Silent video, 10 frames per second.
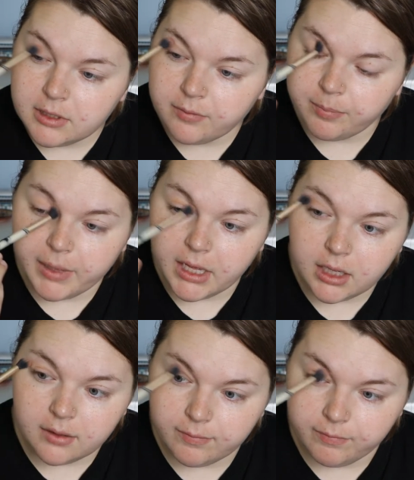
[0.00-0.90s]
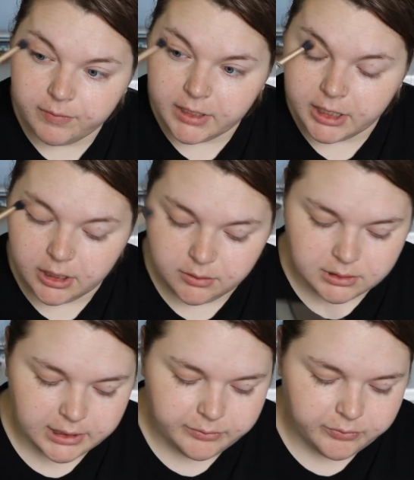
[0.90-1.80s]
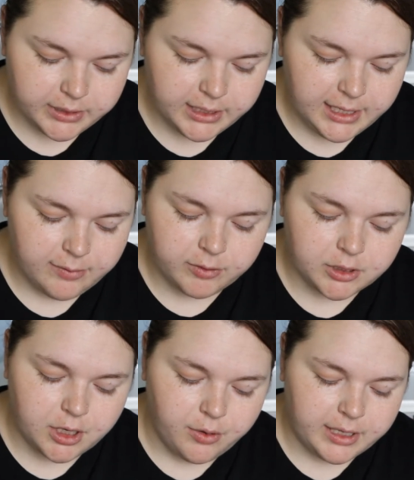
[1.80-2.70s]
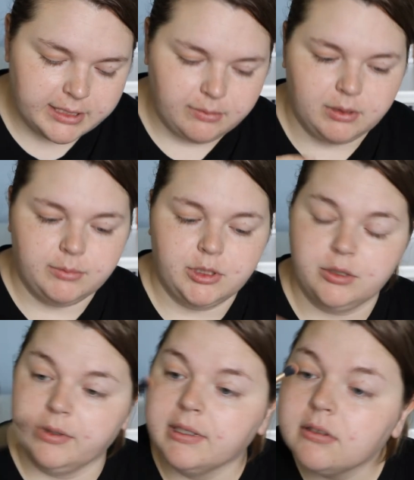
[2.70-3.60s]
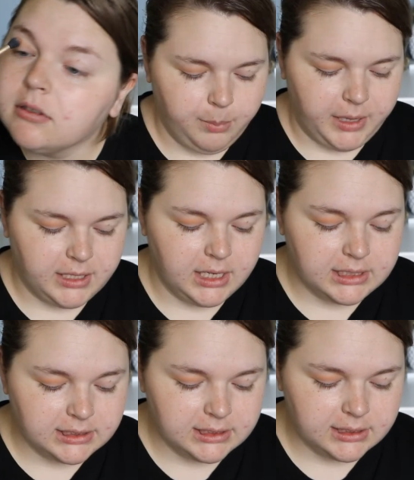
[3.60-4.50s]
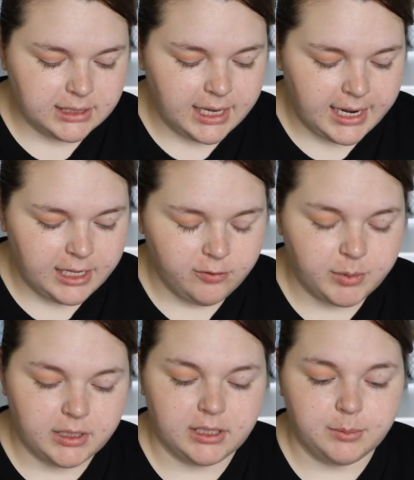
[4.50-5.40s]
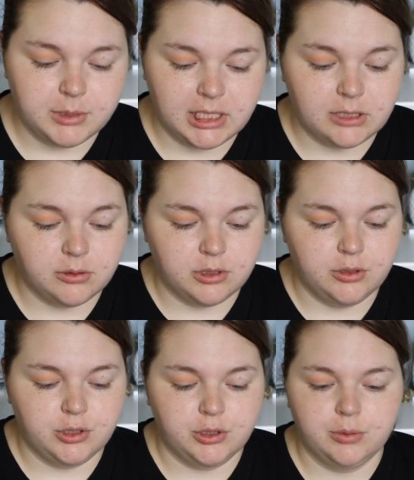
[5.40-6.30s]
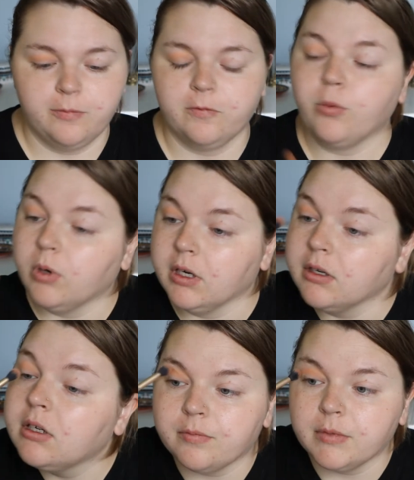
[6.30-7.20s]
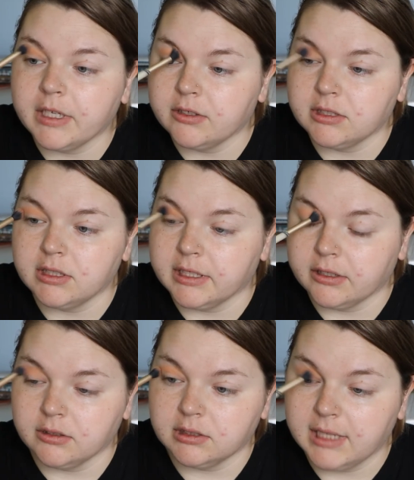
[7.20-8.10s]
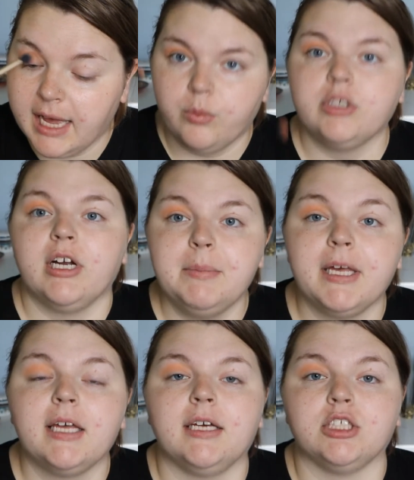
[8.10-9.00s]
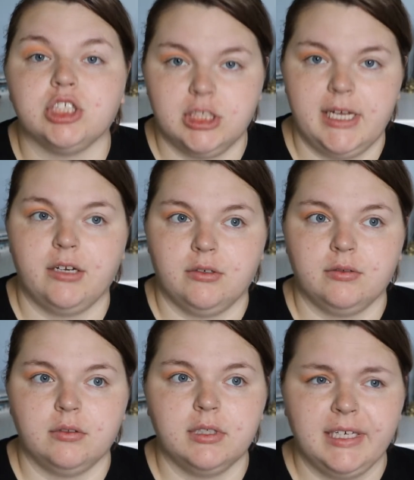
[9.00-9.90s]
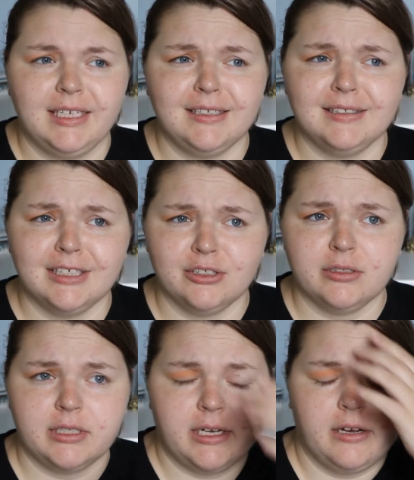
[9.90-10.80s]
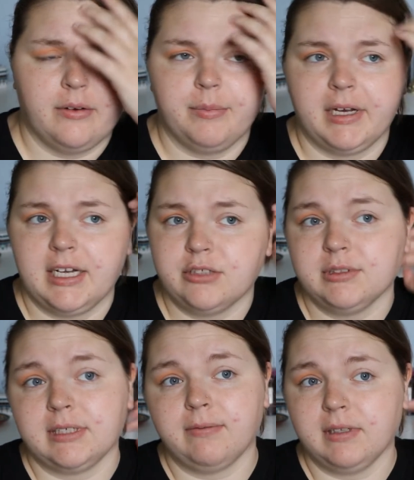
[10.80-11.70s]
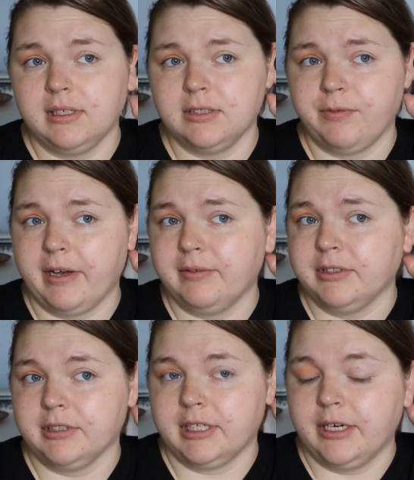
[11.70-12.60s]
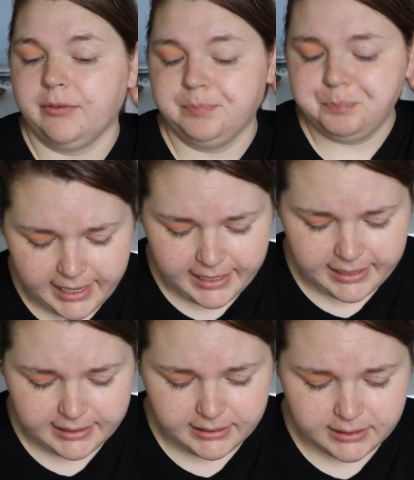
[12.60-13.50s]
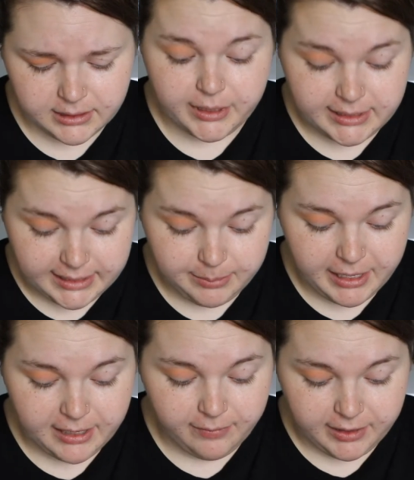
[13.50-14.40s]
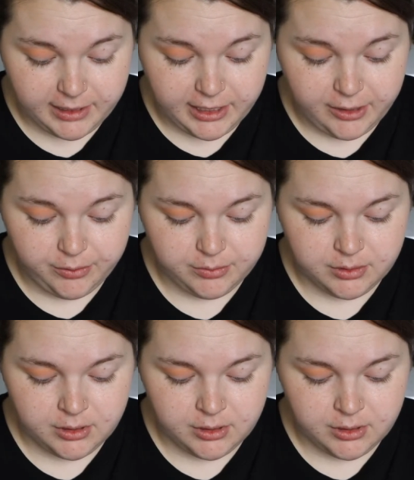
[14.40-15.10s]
of making videos, I really have no idea what I'm doing. My cousin and I have been like obsessed with YouTube for years and years. We tried making a channel like years ago. Oh my gosh, it was like at least 5 years ago. And we did make a video.